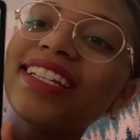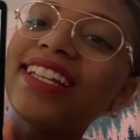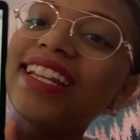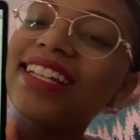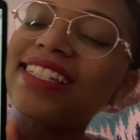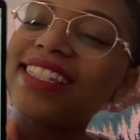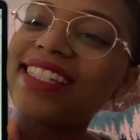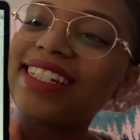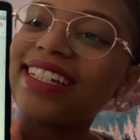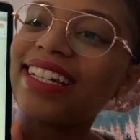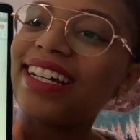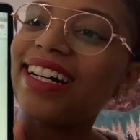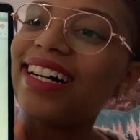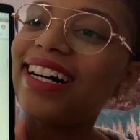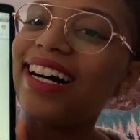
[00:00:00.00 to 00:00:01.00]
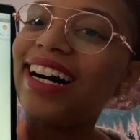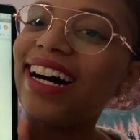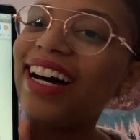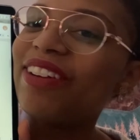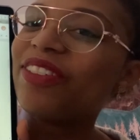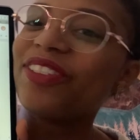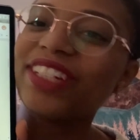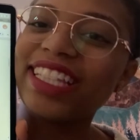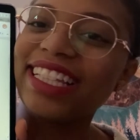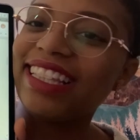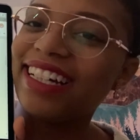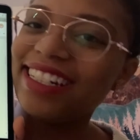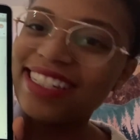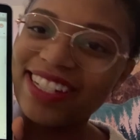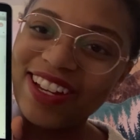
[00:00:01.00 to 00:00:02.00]
just a really
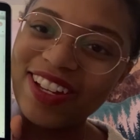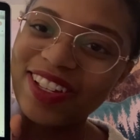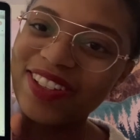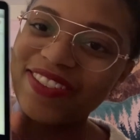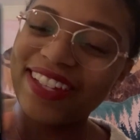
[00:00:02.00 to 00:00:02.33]
long document.